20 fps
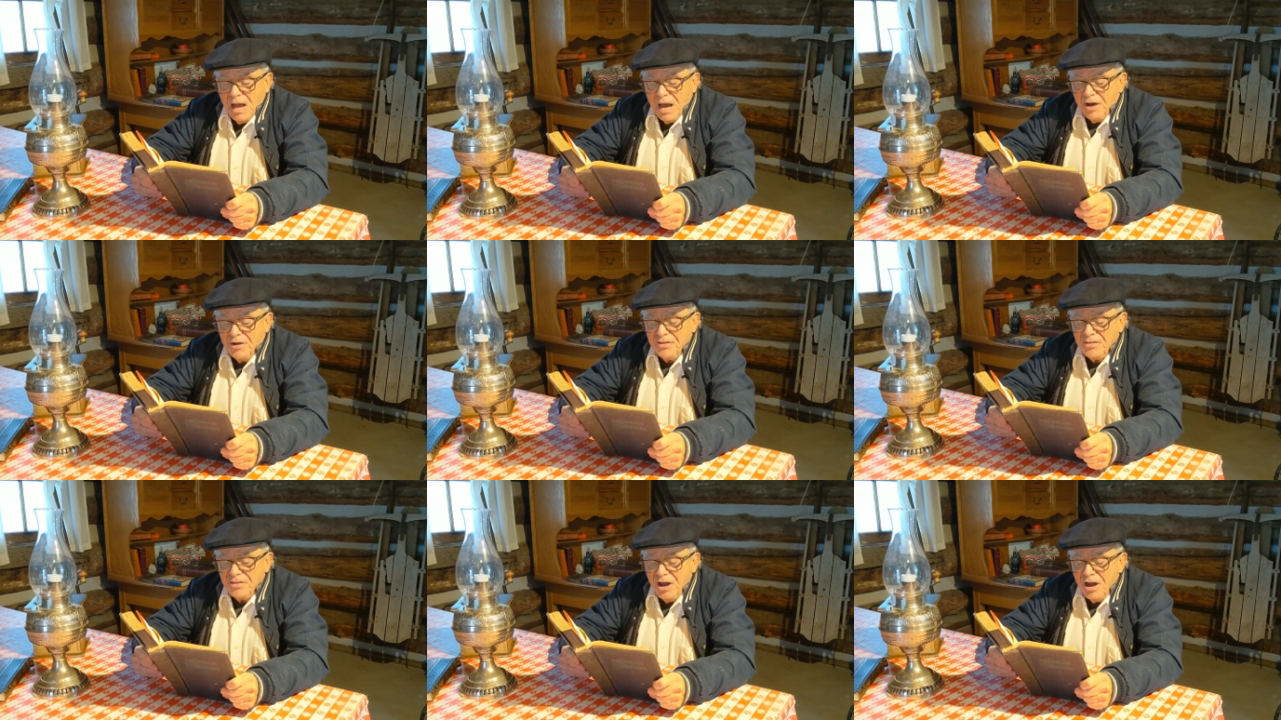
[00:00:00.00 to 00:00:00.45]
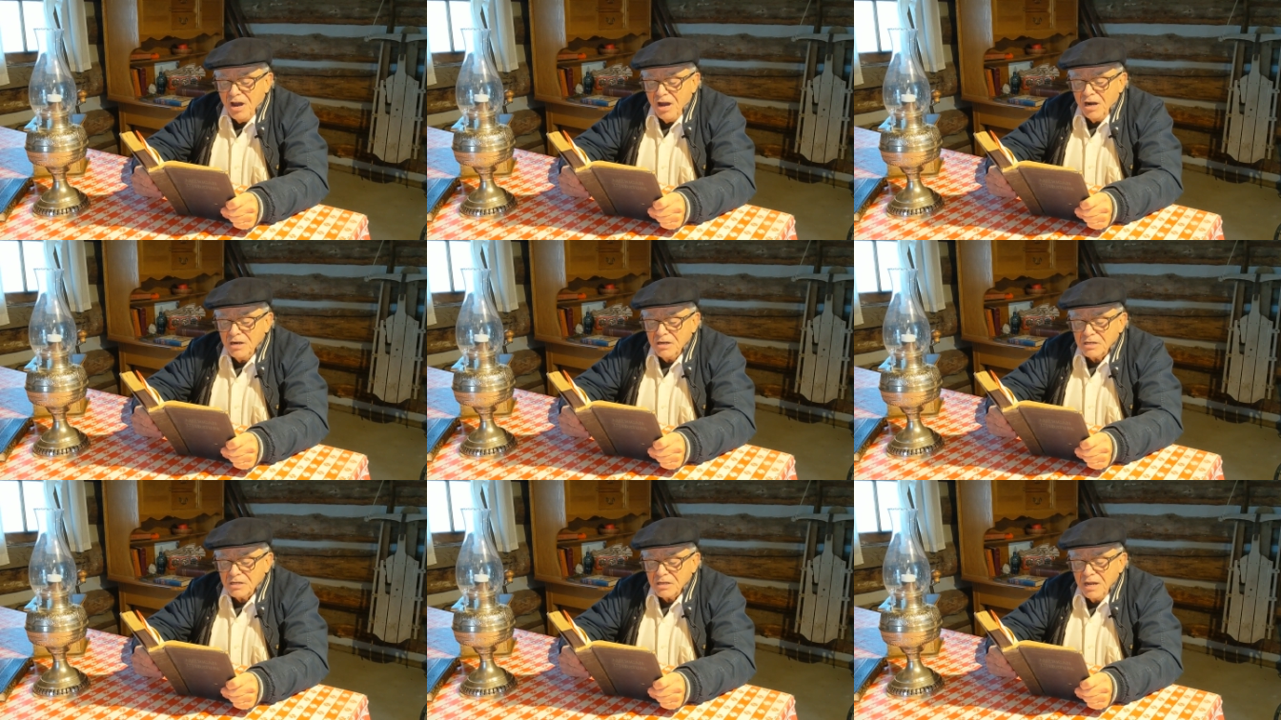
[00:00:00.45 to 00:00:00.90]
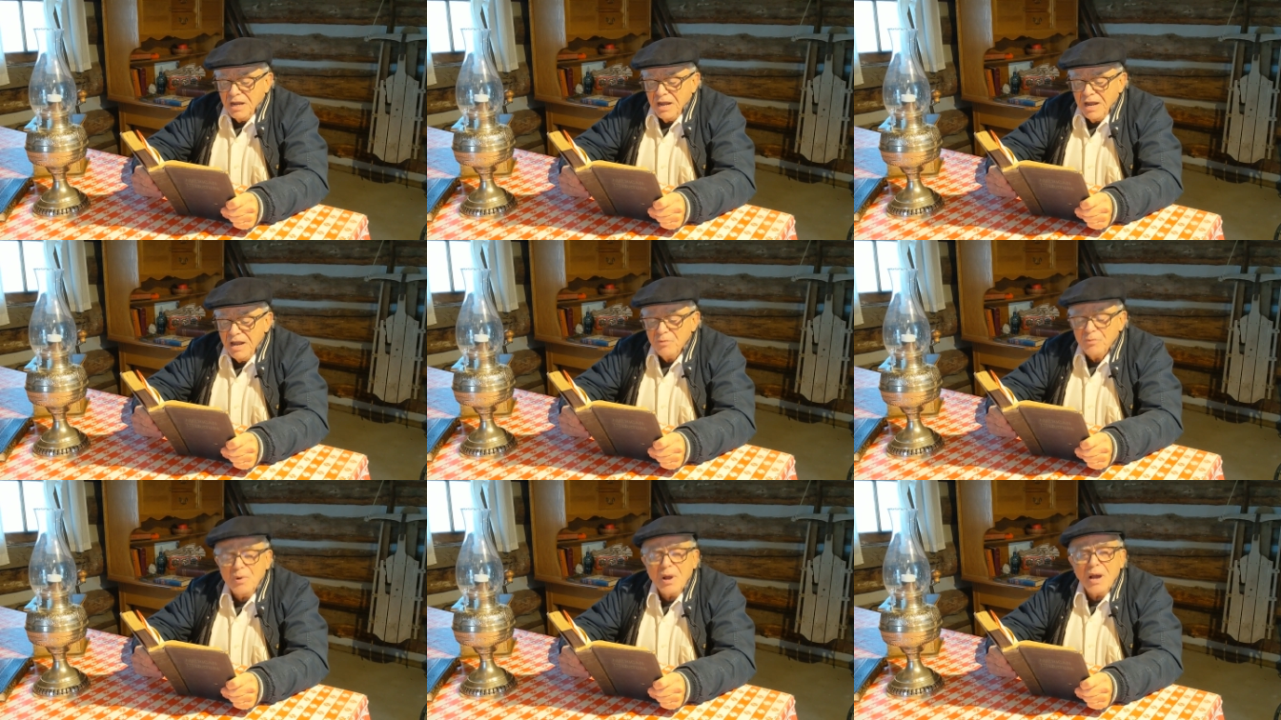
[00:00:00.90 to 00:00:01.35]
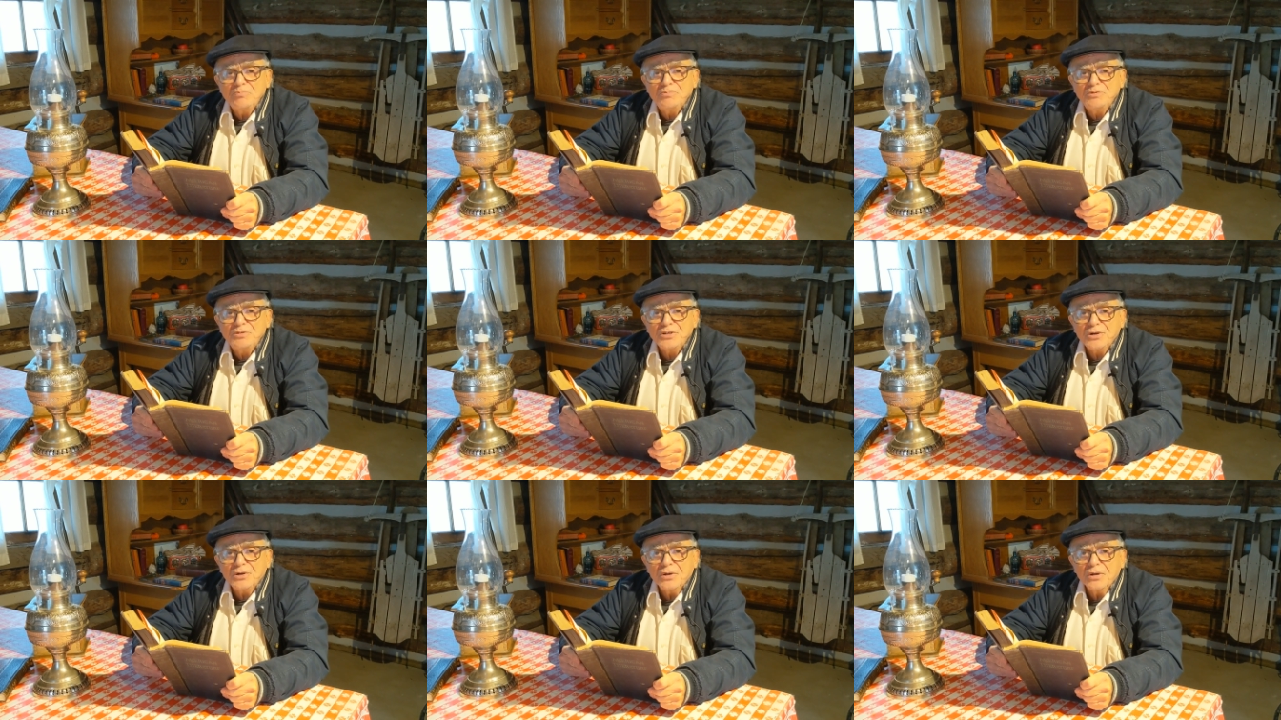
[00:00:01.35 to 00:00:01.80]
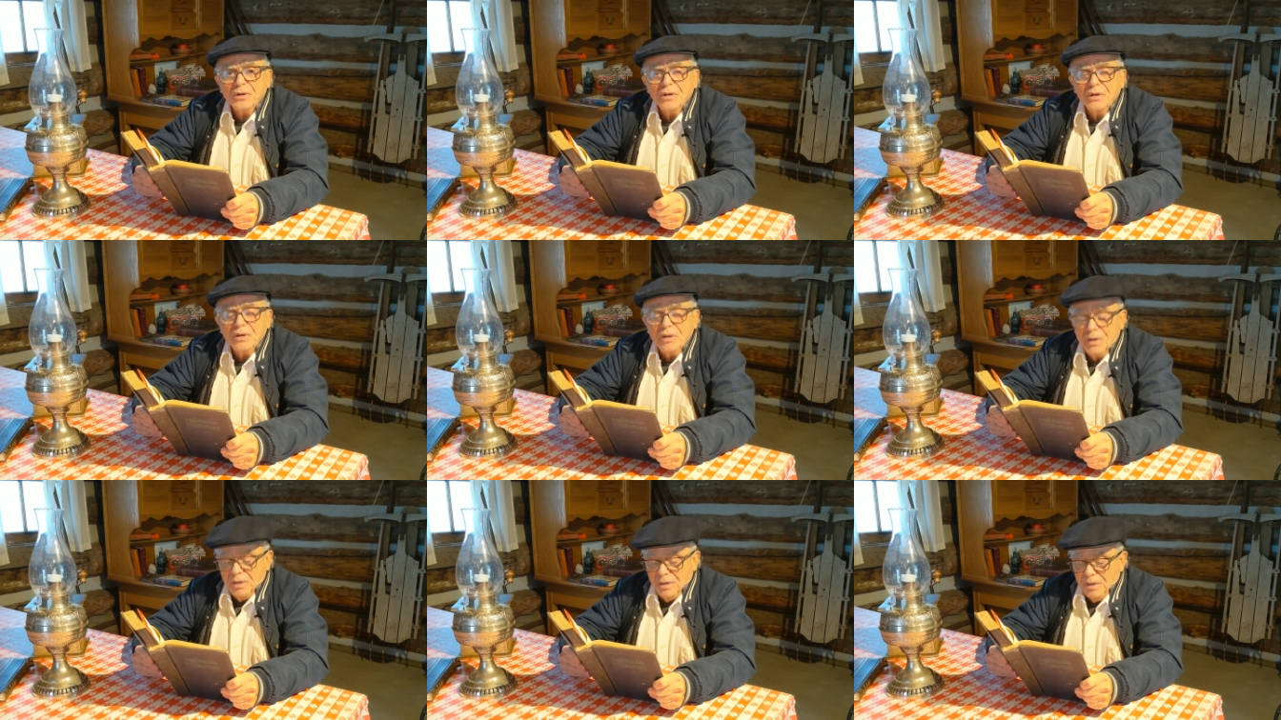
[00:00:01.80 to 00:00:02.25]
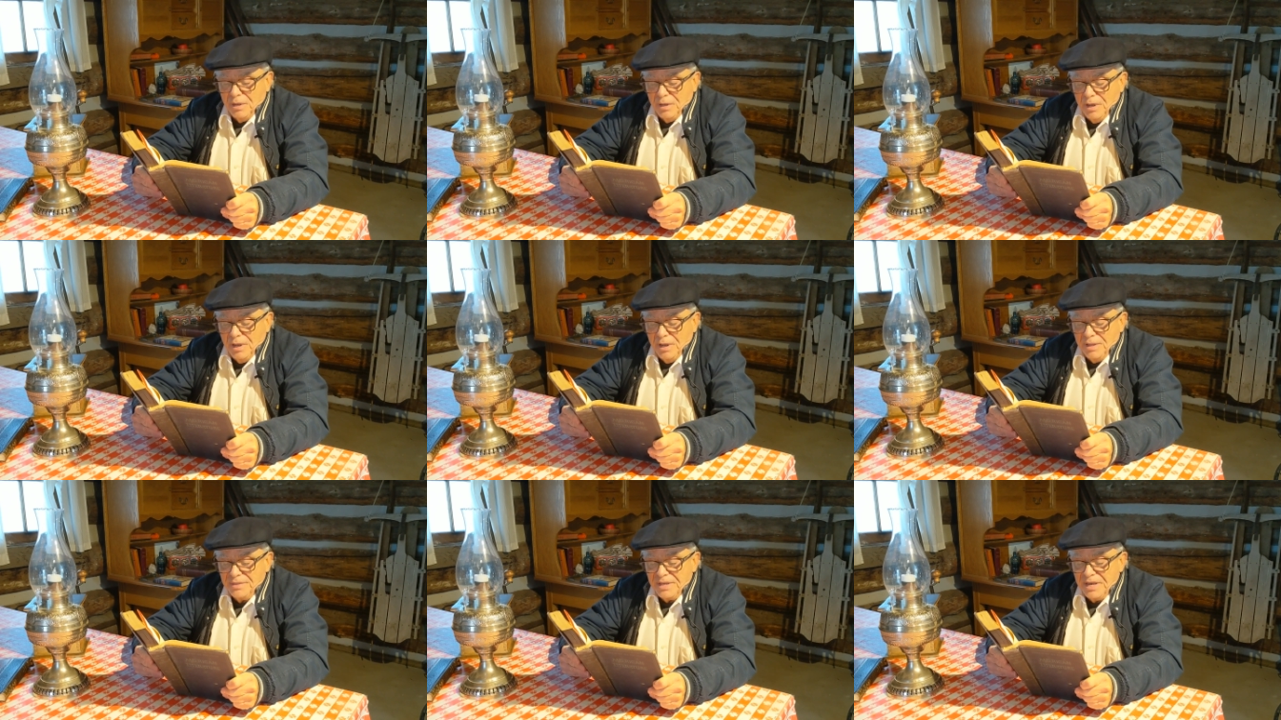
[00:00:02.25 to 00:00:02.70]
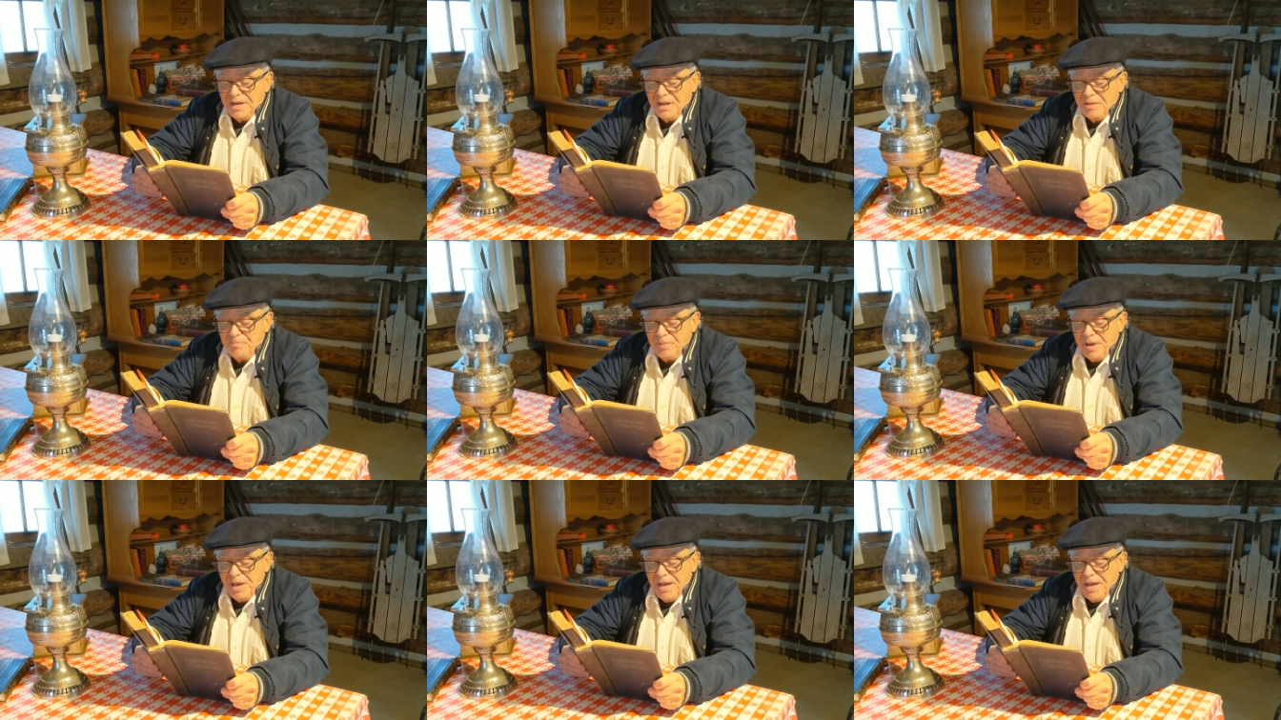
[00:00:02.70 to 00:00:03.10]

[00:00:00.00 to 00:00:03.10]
Out of the heart, a rapture, and then a